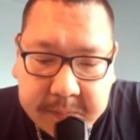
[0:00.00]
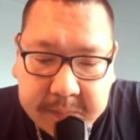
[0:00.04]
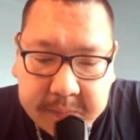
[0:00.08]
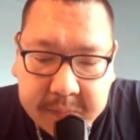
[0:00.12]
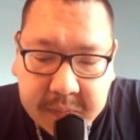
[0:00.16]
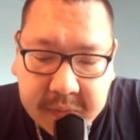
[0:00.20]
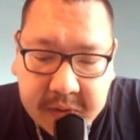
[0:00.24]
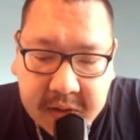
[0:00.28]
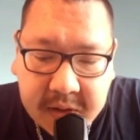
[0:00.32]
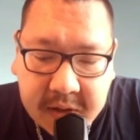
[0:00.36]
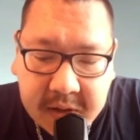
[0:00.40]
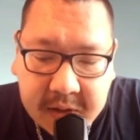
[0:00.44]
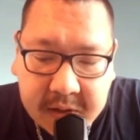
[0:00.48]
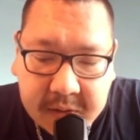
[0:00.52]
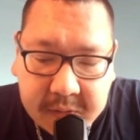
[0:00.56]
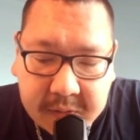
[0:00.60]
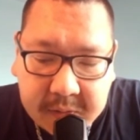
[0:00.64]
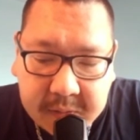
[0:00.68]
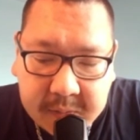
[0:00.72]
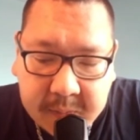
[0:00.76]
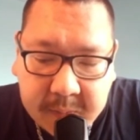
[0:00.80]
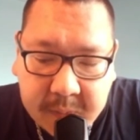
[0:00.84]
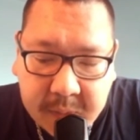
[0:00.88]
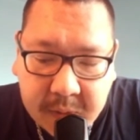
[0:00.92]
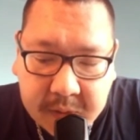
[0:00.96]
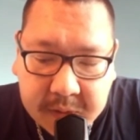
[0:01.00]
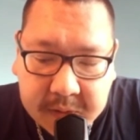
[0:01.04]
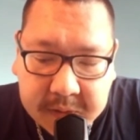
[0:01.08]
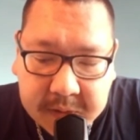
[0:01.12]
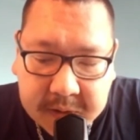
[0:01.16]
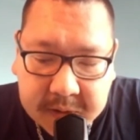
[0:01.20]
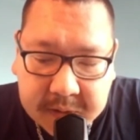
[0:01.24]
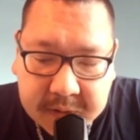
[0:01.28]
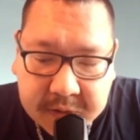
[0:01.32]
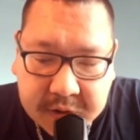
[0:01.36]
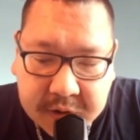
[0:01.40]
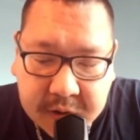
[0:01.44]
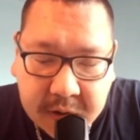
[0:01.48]
he could put
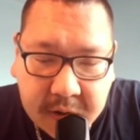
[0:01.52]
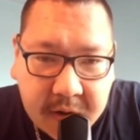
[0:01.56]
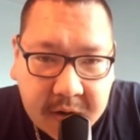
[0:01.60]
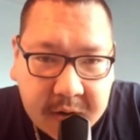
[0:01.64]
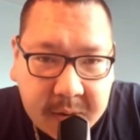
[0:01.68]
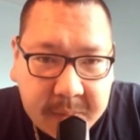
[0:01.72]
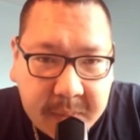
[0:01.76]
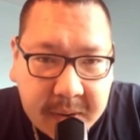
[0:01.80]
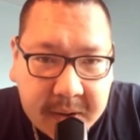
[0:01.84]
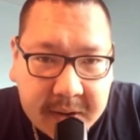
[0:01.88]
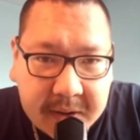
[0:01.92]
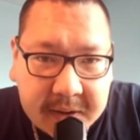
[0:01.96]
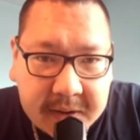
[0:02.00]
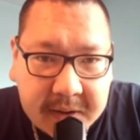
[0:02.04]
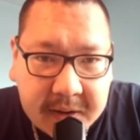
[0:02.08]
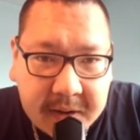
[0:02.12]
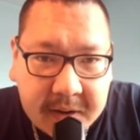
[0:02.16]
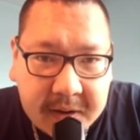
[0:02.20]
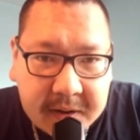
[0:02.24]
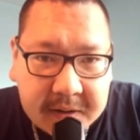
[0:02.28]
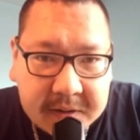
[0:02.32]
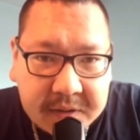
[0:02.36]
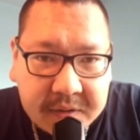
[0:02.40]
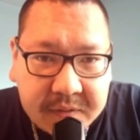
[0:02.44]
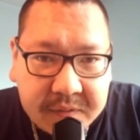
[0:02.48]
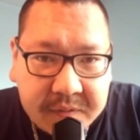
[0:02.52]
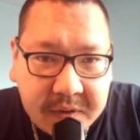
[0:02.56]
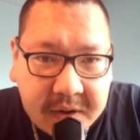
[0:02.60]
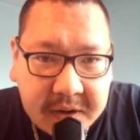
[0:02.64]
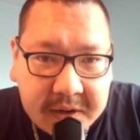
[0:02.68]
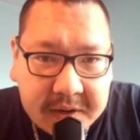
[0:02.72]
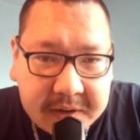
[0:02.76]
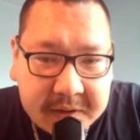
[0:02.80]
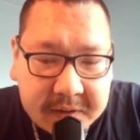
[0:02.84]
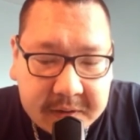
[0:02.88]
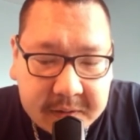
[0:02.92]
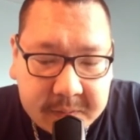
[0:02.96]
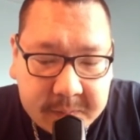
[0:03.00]
a chalk mark on the
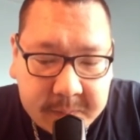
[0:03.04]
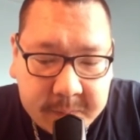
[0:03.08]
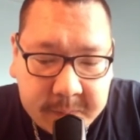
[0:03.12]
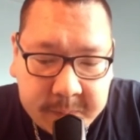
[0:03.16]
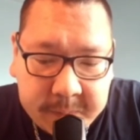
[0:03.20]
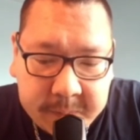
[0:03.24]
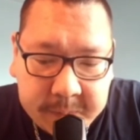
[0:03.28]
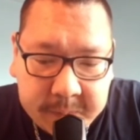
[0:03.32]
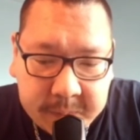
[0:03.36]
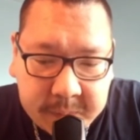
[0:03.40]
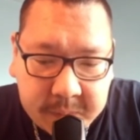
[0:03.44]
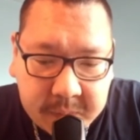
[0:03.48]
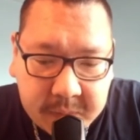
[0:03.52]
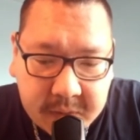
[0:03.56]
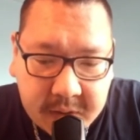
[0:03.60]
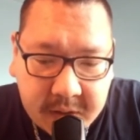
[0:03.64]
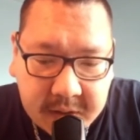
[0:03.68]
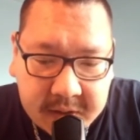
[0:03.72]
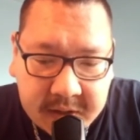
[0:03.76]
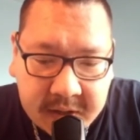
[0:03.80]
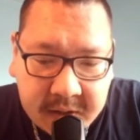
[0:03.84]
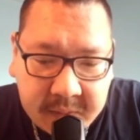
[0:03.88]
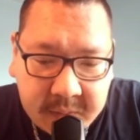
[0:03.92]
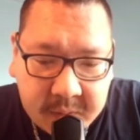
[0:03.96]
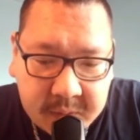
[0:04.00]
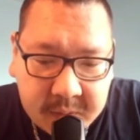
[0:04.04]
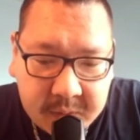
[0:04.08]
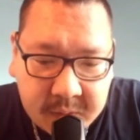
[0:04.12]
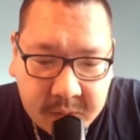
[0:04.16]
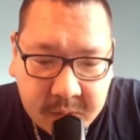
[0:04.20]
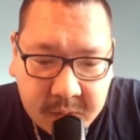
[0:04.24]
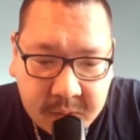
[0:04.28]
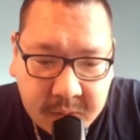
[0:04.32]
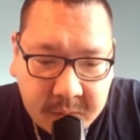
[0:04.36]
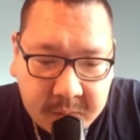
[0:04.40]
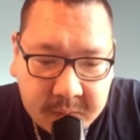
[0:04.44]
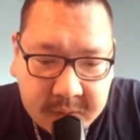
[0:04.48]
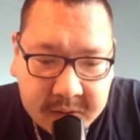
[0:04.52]
vinyl, and he would
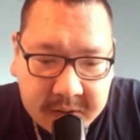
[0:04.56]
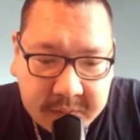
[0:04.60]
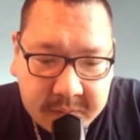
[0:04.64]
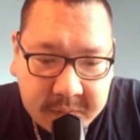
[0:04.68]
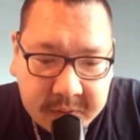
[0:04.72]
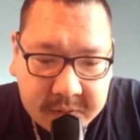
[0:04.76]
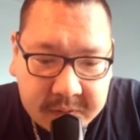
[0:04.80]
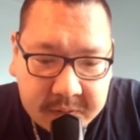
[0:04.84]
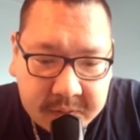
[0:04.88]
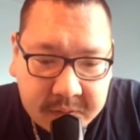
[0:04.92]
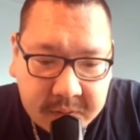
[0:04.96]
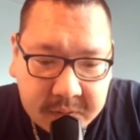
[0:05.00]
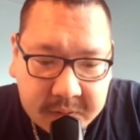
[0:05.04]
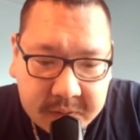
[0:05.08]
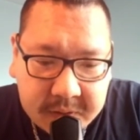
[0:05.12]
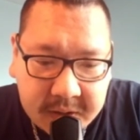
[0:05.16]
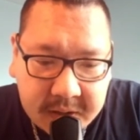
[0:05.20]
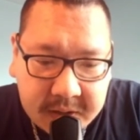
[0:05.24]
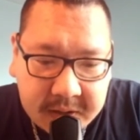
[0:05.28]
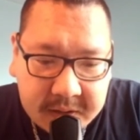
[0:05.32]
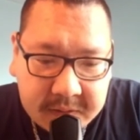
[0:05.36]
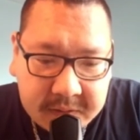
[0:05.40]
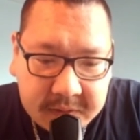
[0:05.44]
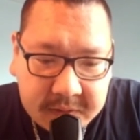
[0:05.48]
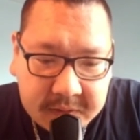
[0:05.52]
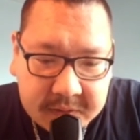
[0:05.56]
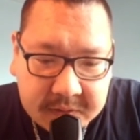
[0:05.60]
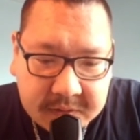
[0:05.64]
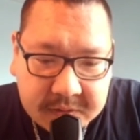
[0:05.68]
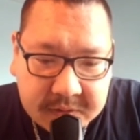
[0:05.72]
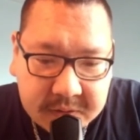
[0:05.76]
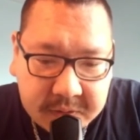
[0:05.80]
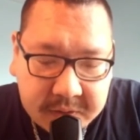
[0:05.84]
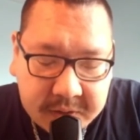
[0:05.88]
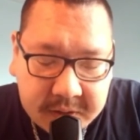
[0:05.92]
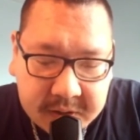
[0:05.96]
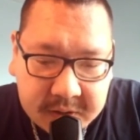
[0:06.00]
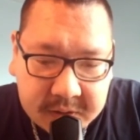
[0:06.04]
know when it would rotate,
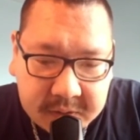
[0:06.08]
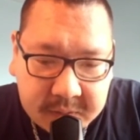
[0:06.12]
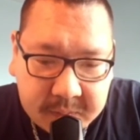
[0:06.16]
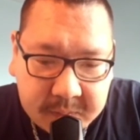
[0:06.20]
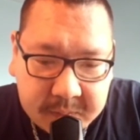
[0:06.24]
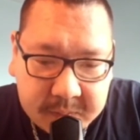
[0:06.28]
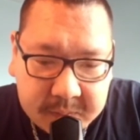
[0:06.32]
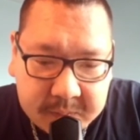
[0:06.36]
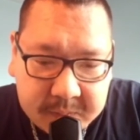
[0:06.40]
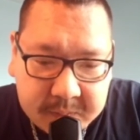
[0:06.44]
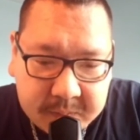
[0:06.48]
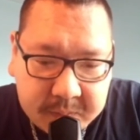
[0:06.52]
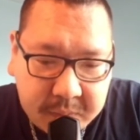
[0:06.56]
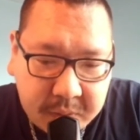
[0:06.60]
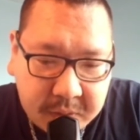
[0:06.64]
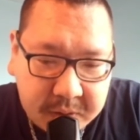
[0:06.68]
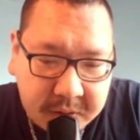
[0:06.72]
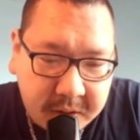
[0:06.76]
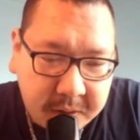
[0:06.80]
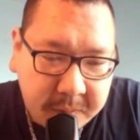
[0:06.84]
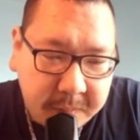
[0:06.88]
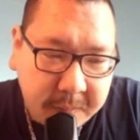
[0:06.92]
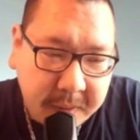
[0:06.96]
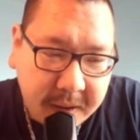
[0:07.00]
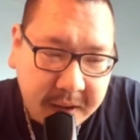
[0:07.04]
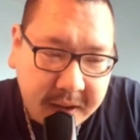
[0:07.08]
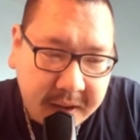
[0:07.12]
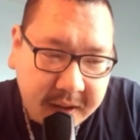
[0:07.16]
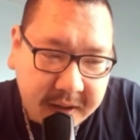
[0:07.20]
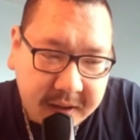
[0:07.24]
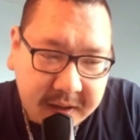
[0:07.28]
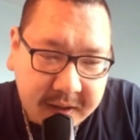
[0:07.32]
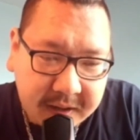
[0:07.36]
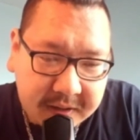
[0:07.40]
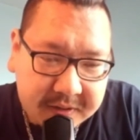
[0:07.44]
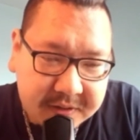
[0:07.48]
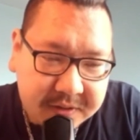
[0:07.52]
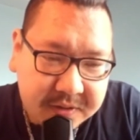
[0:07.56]
so he could pull it
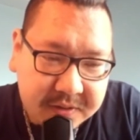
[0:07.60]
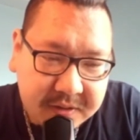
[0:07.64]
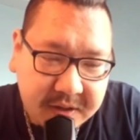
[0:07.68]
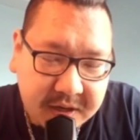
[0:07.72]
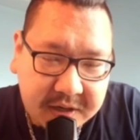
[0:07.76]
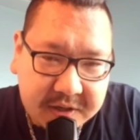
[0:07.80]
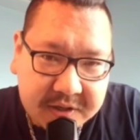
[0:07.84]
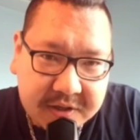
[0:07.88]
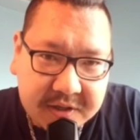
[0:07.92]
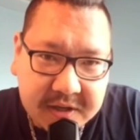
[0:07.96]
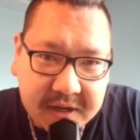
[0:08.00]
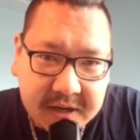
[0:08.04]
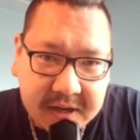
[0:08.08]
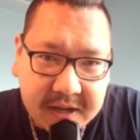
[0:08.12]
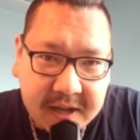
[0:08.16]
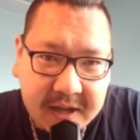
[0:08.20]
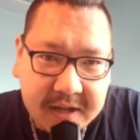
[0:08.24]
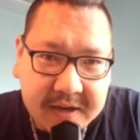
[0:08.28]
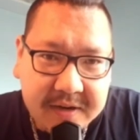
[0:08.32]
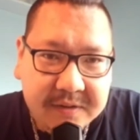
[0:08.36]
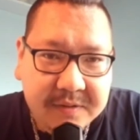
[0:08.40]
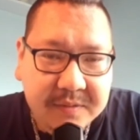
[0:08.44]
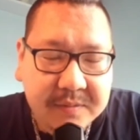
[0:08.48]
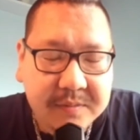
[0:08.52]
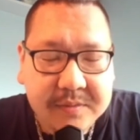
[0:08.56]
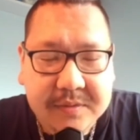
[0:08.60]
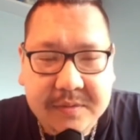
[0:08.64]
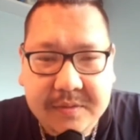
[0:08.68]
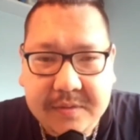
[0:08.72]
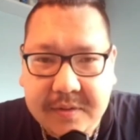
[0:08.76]
back and scratch it again. There was,